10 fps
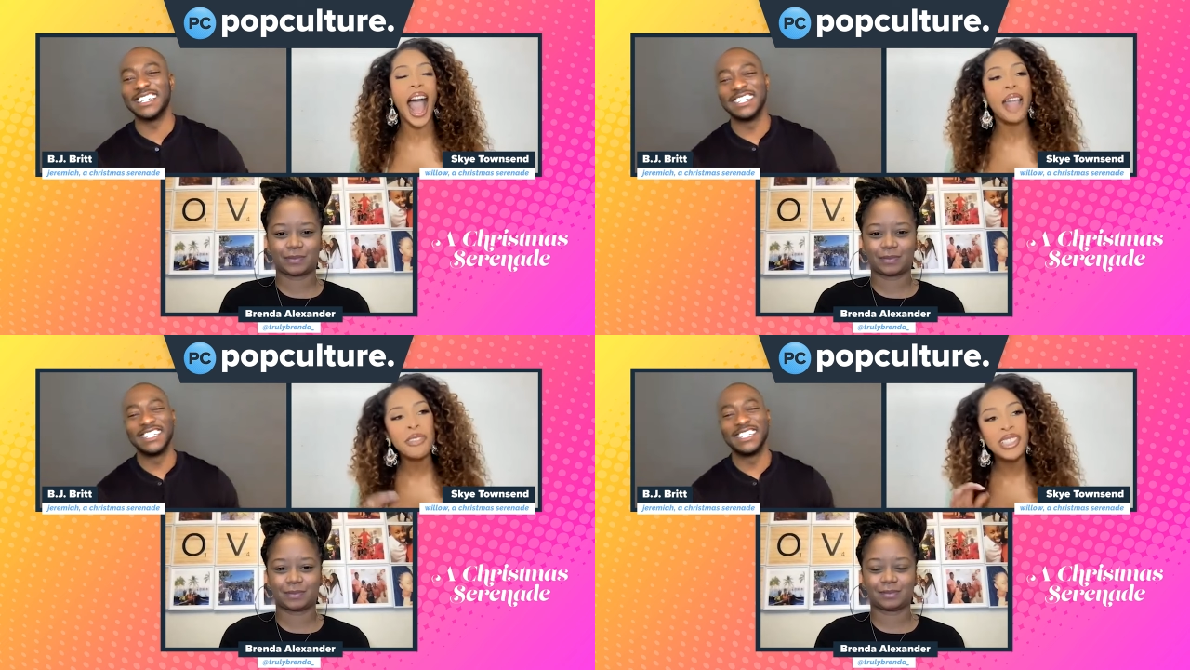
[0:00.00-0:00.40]

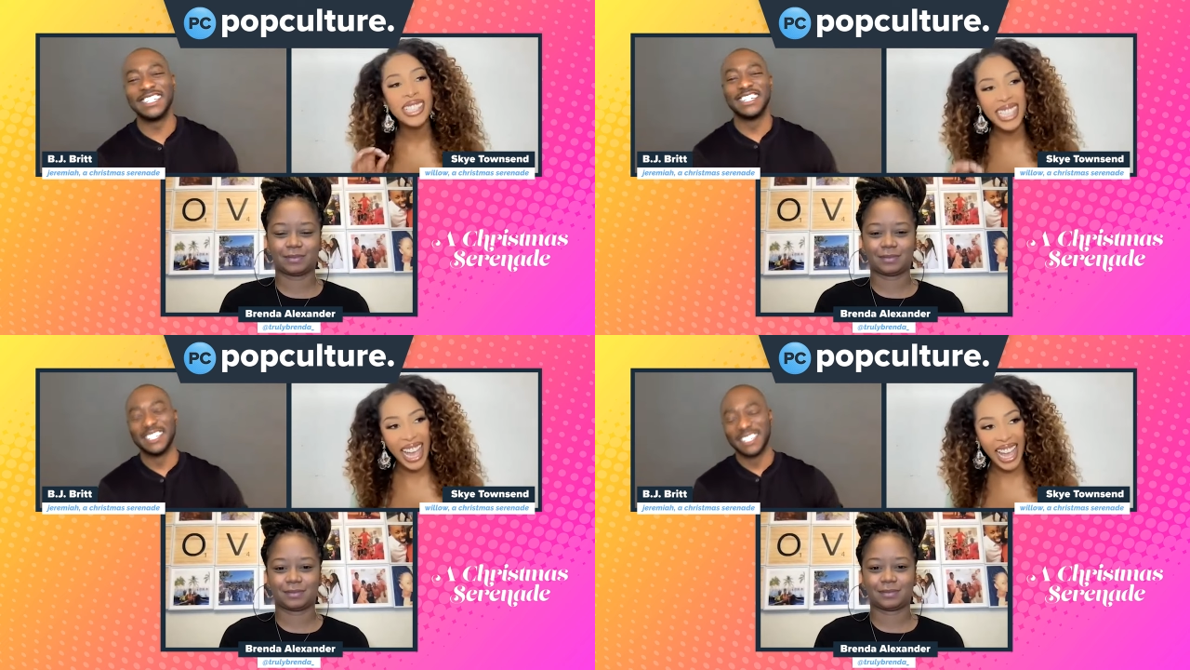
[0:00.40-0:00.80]
Speaker 1: I
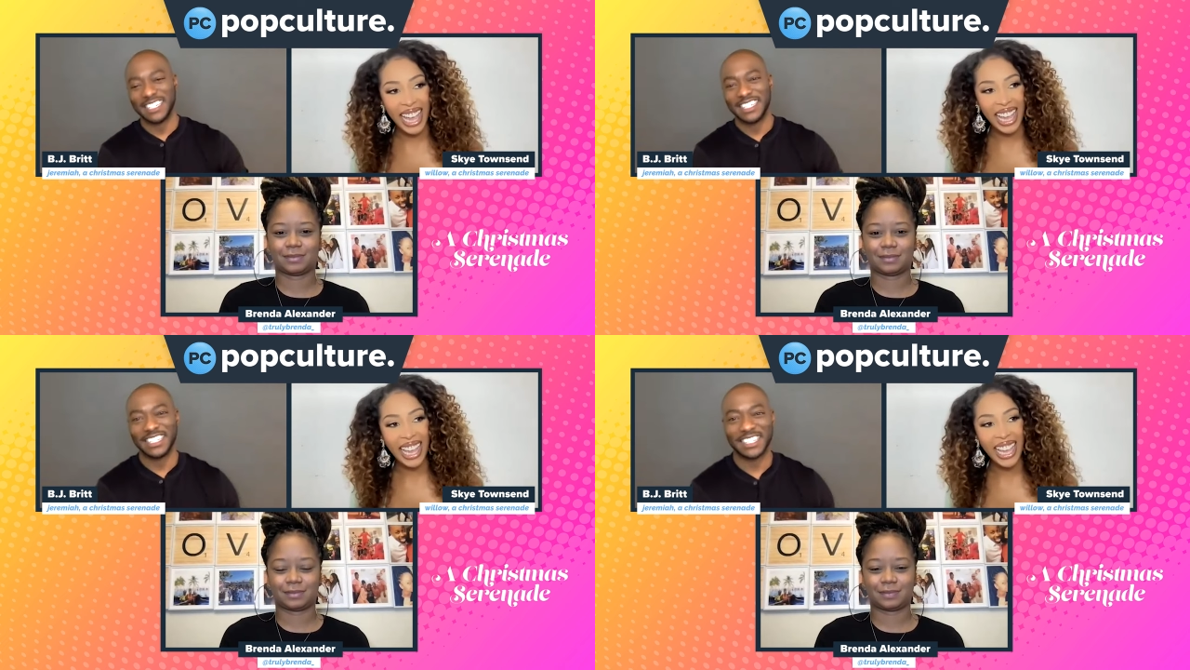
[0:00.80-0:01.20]
will
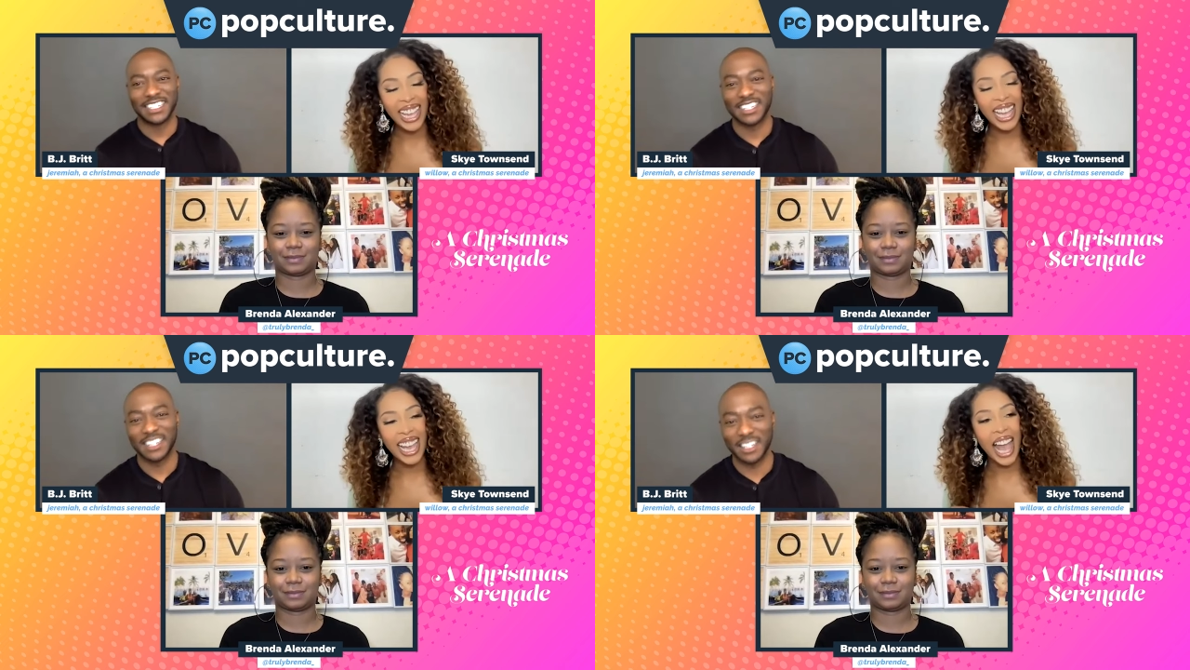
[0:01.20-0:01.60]
say
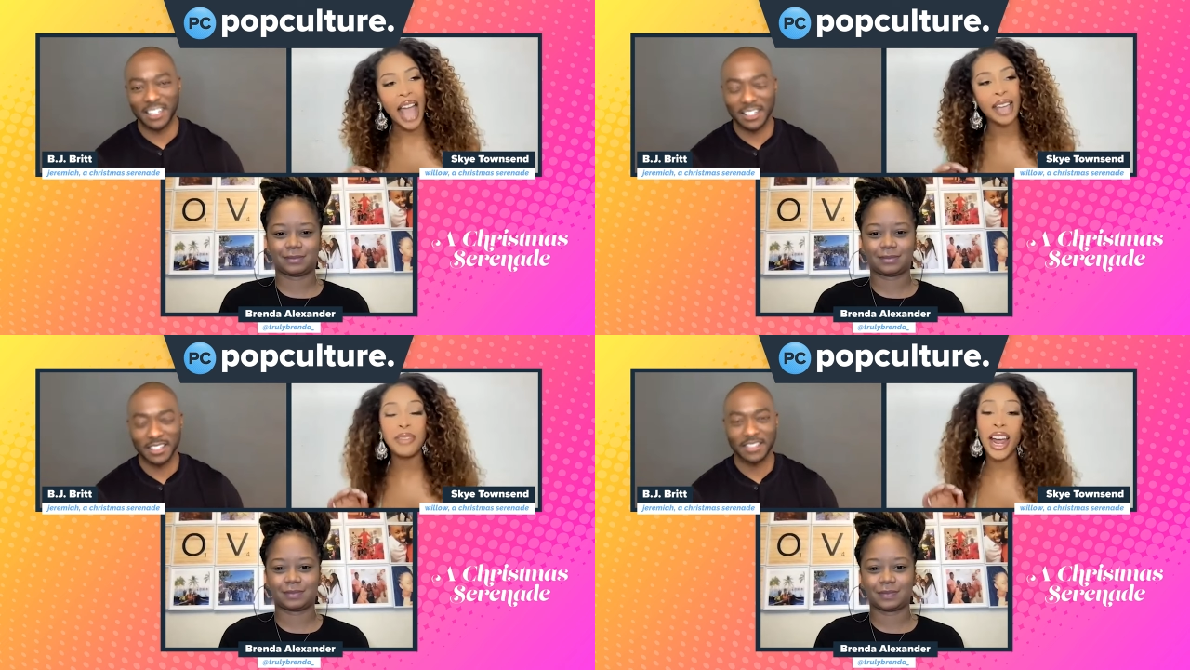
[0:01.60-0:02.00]

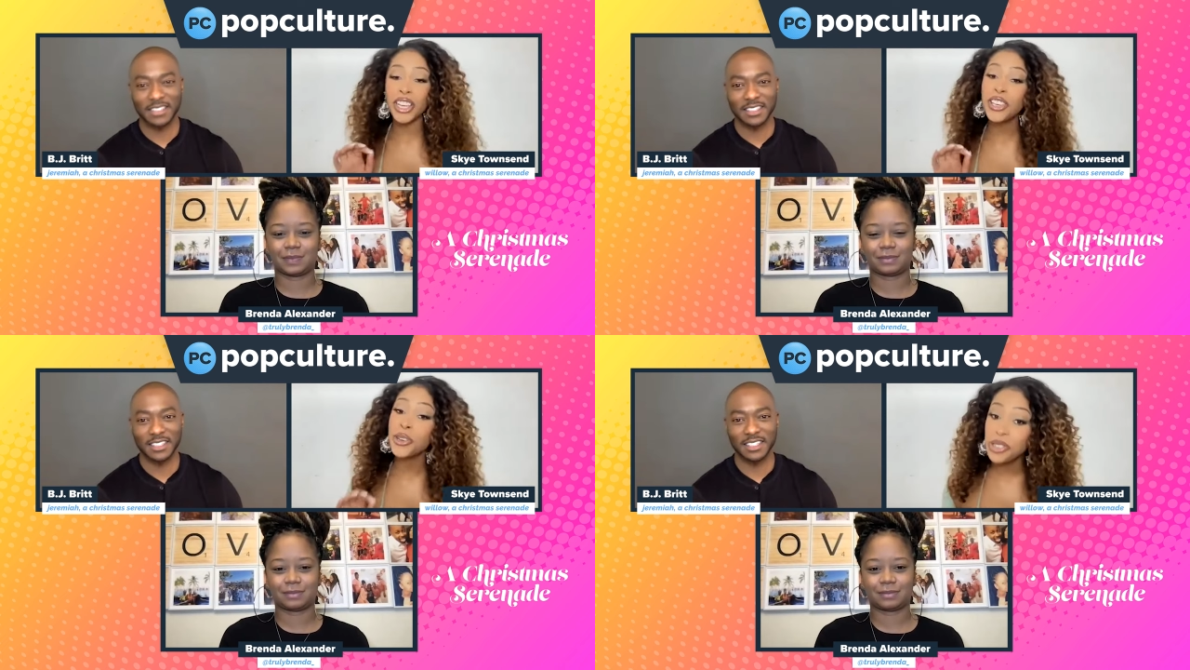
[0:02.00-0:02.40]
I am not a
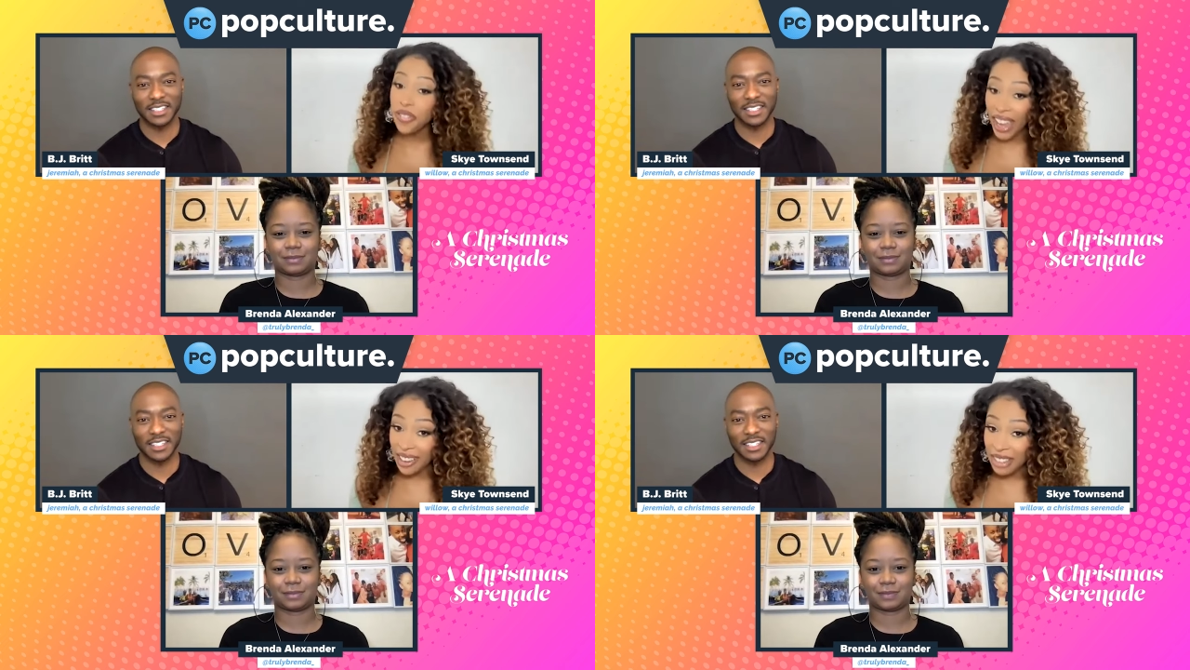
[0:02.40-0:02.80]
huge
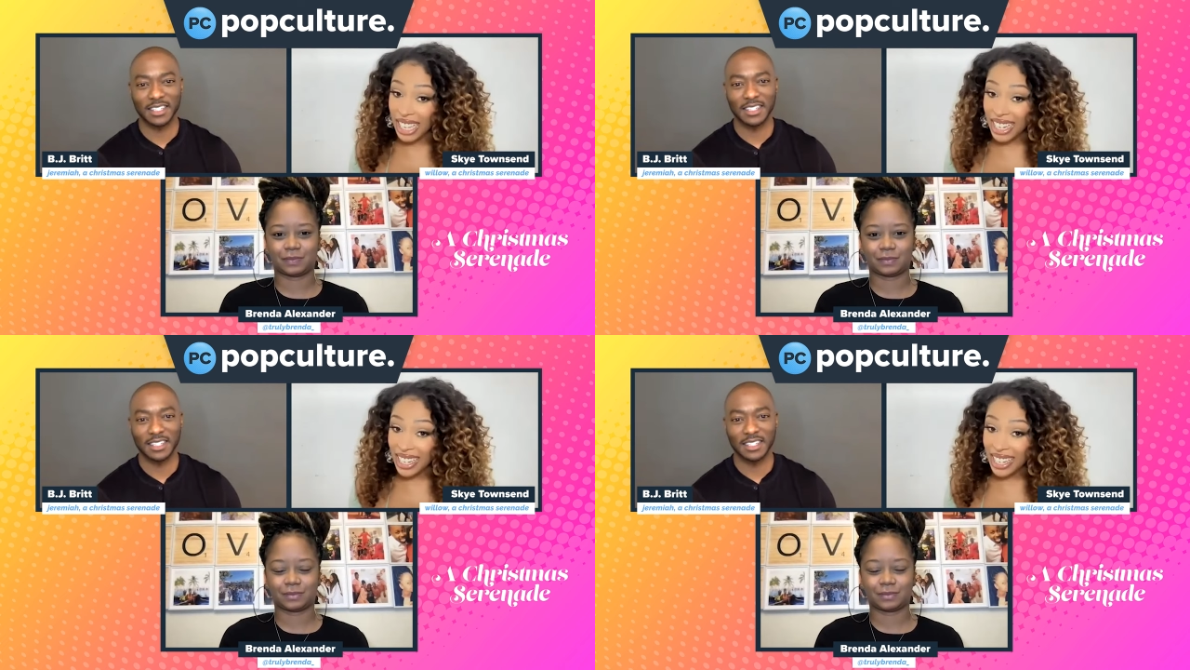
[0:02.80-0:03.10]
fan of it.